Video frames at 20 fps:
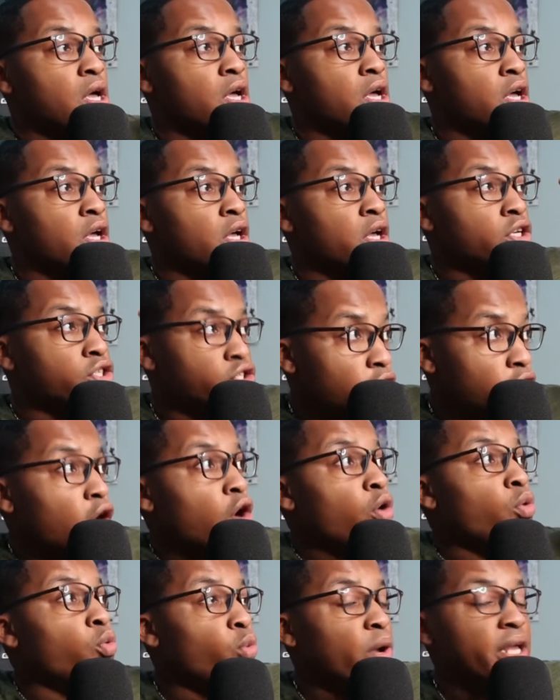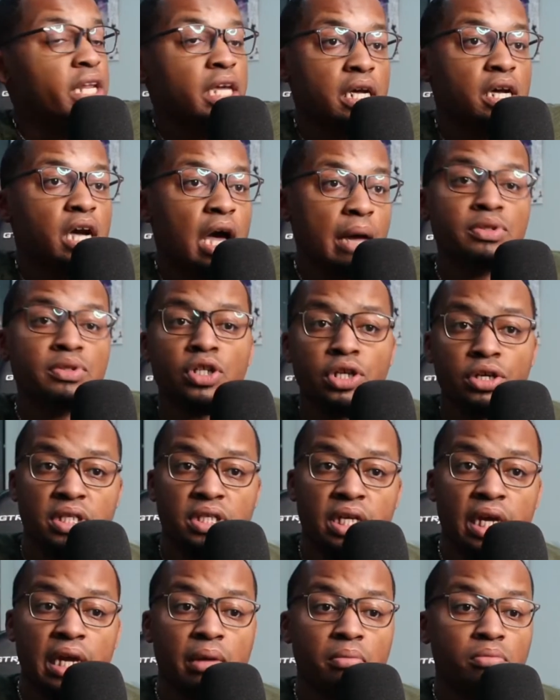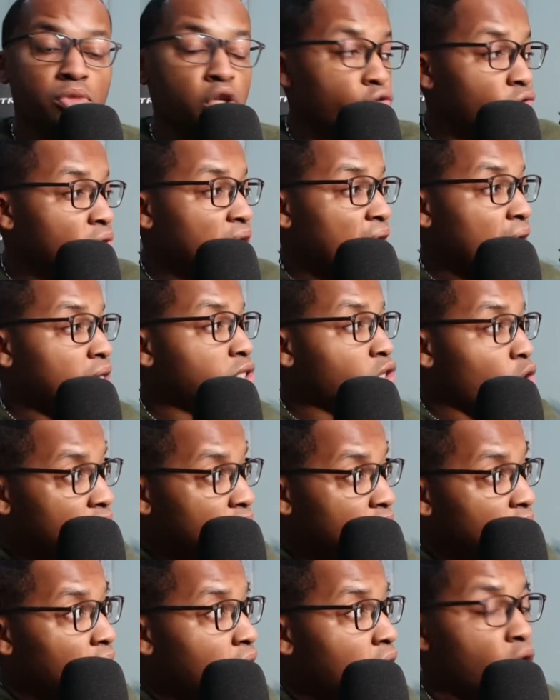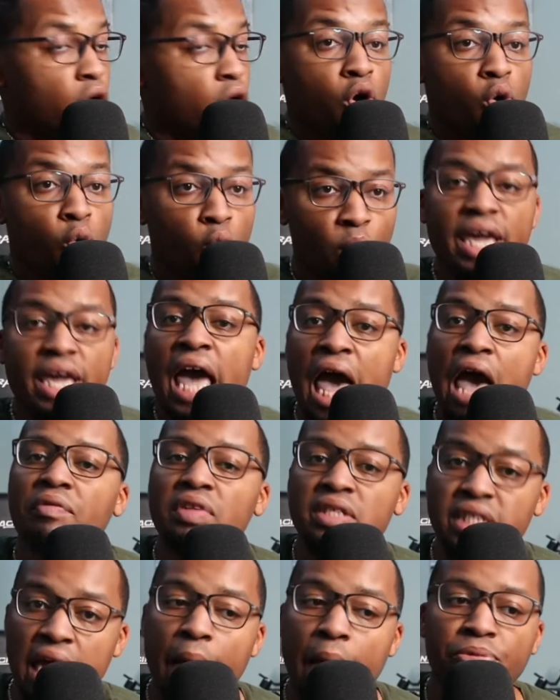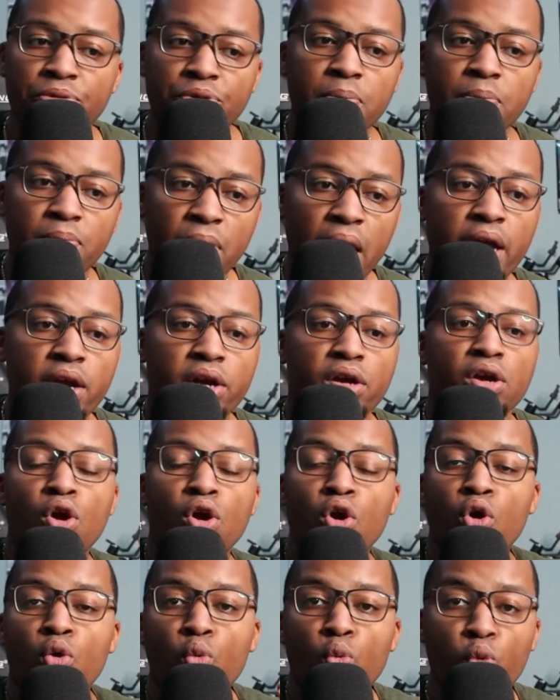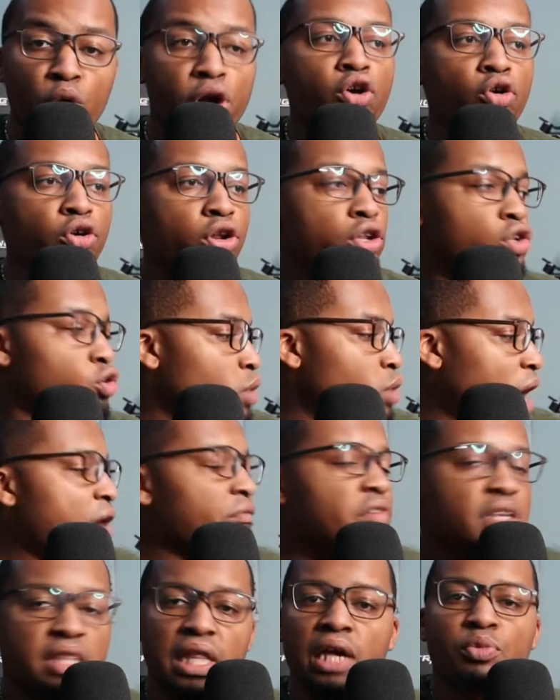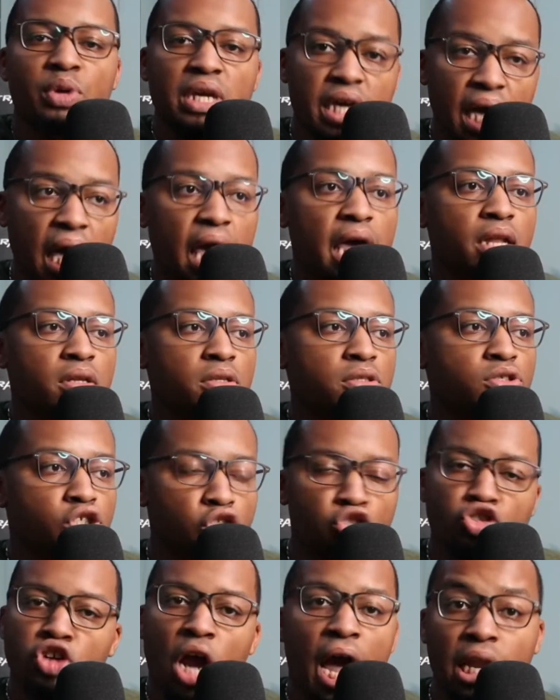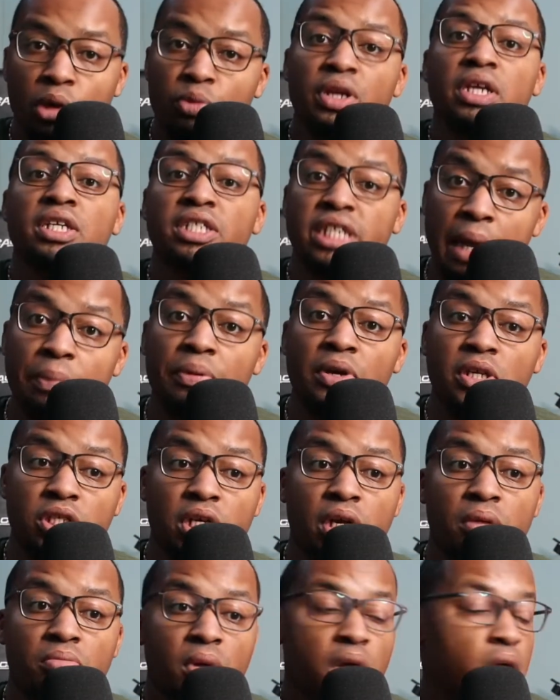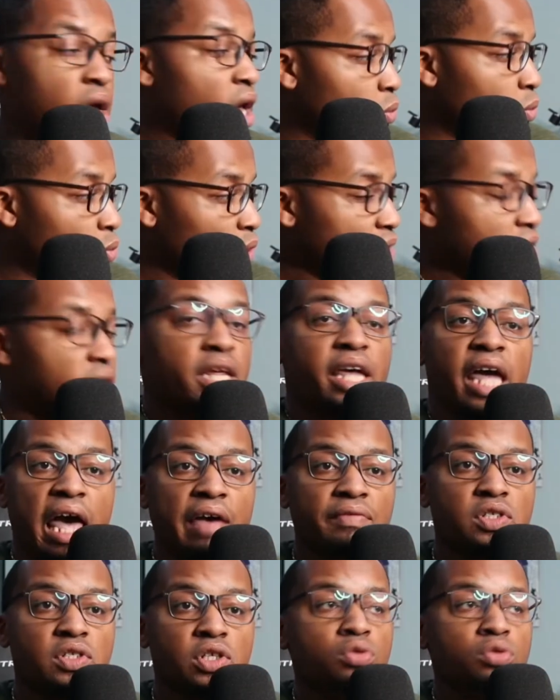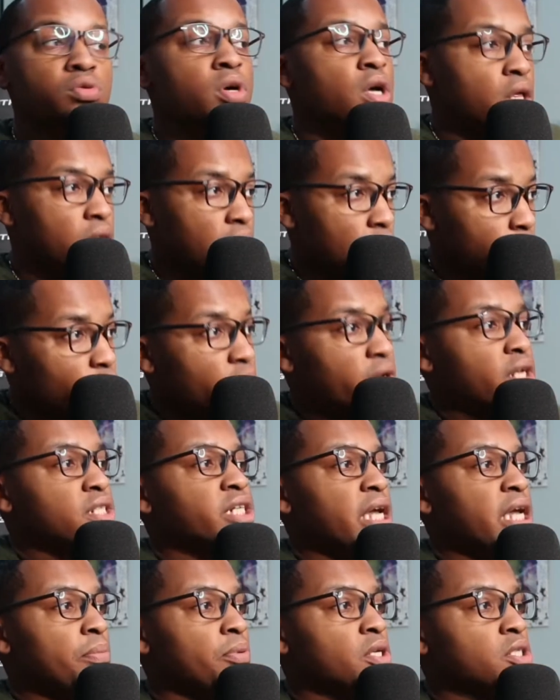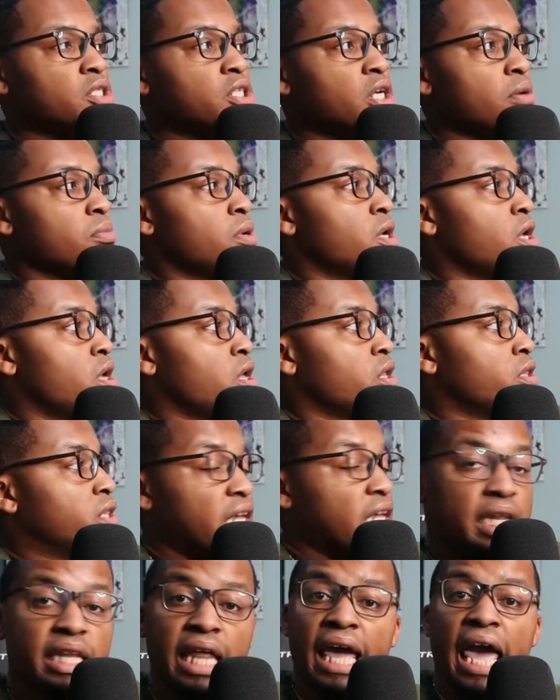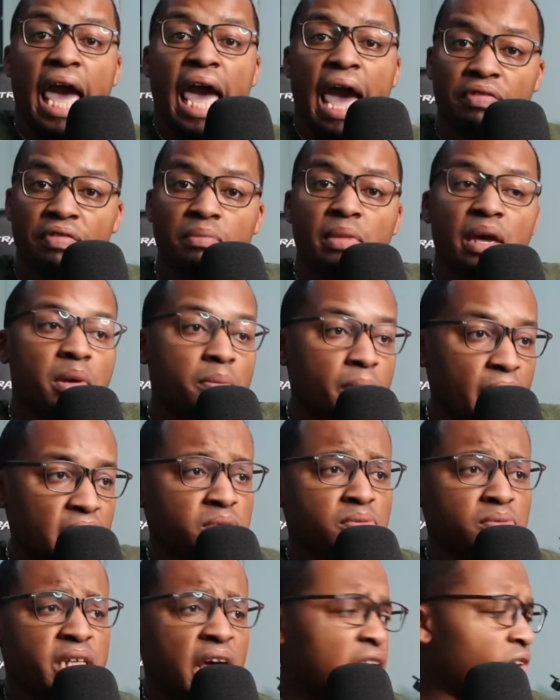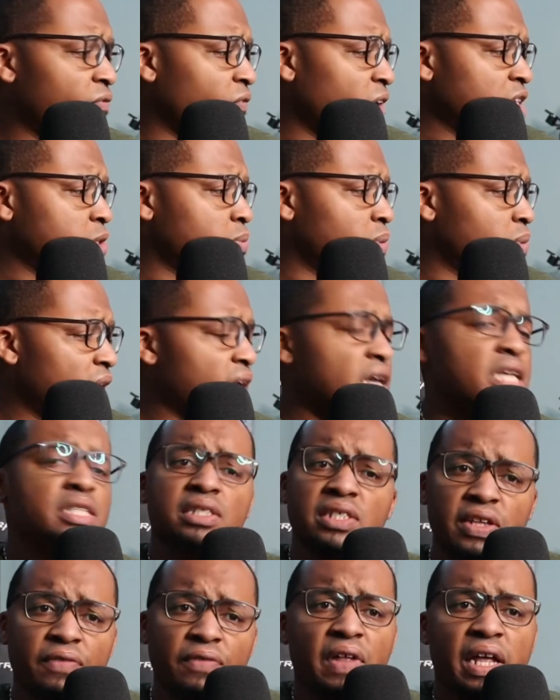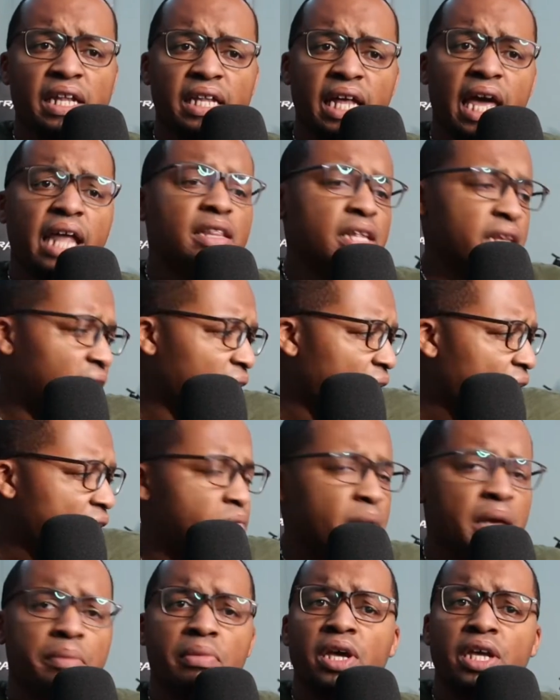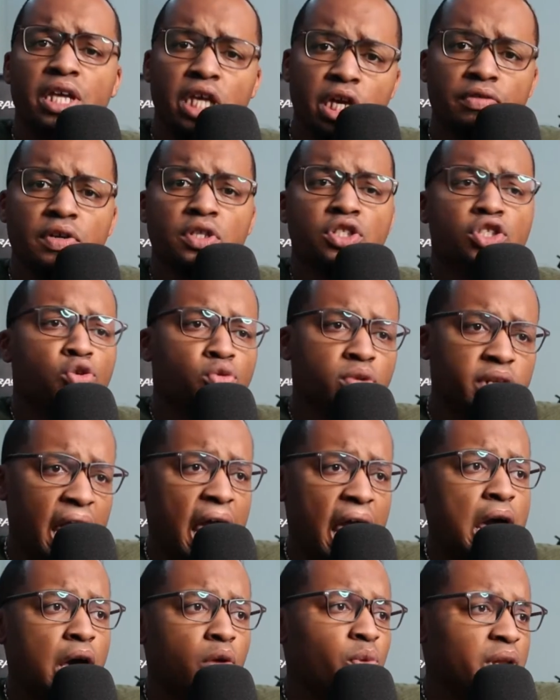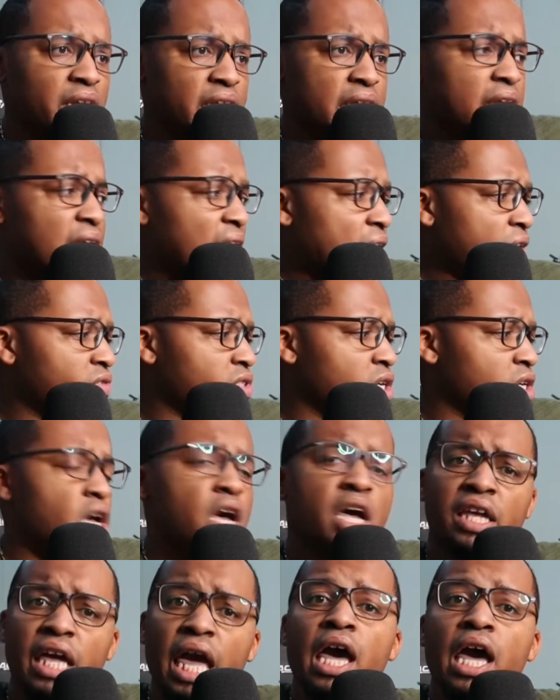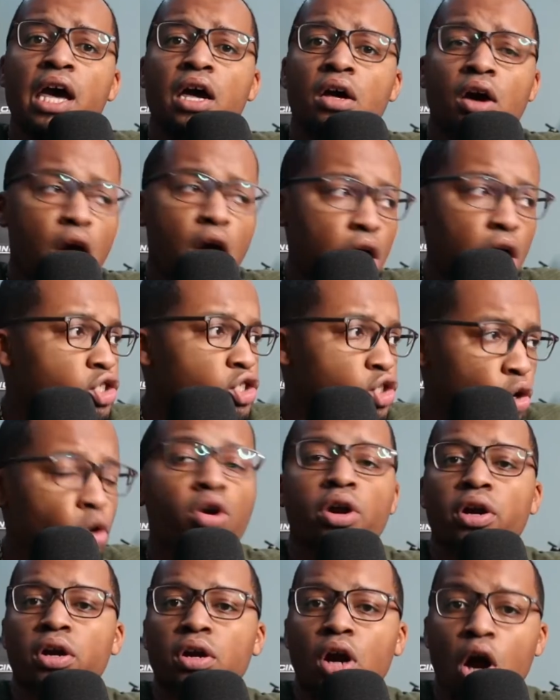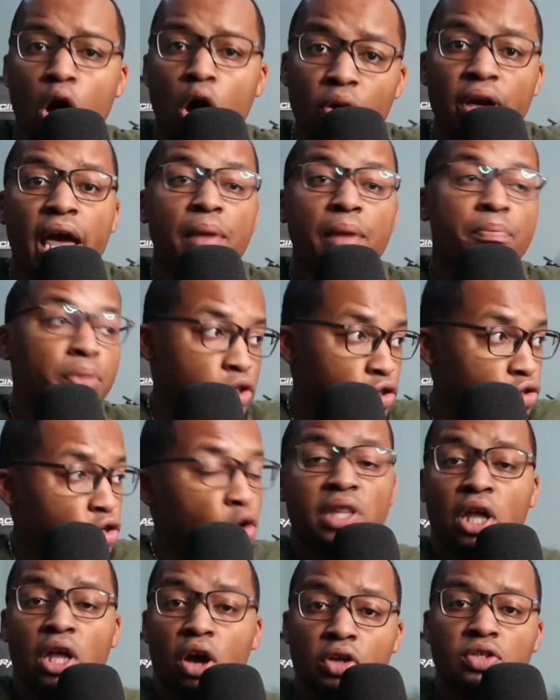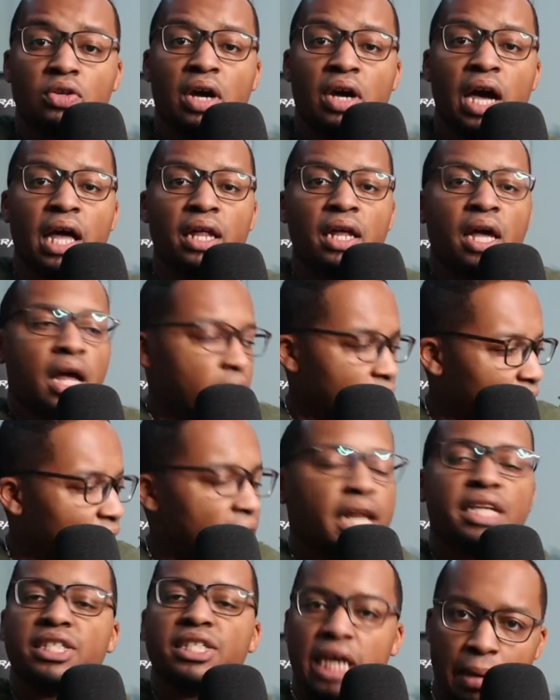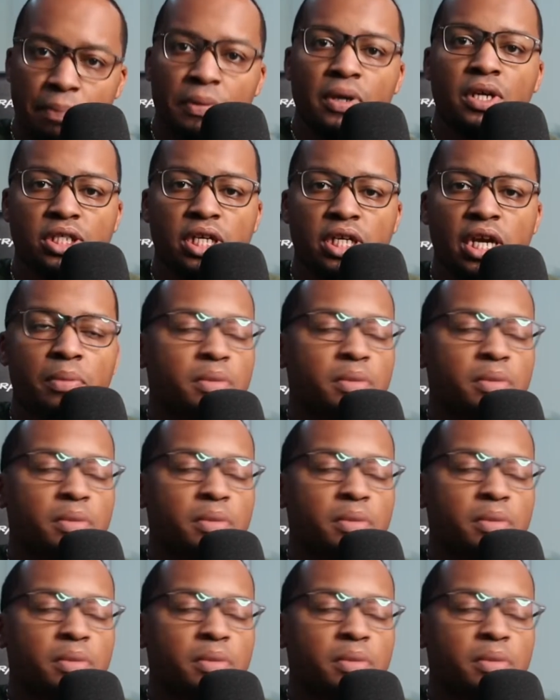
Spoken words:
So when he comes to your team, you realize, okay, we have a top 3 player. We're going to do everything we can to try to win a championship. And what did the Cavs do? They won a championship. Did they have to maybe make some sacrifice plays and stuff like that? Did they have maybe a year or two down when he left? Yeah, sure. Okay, but you know what they also got? They got a championship.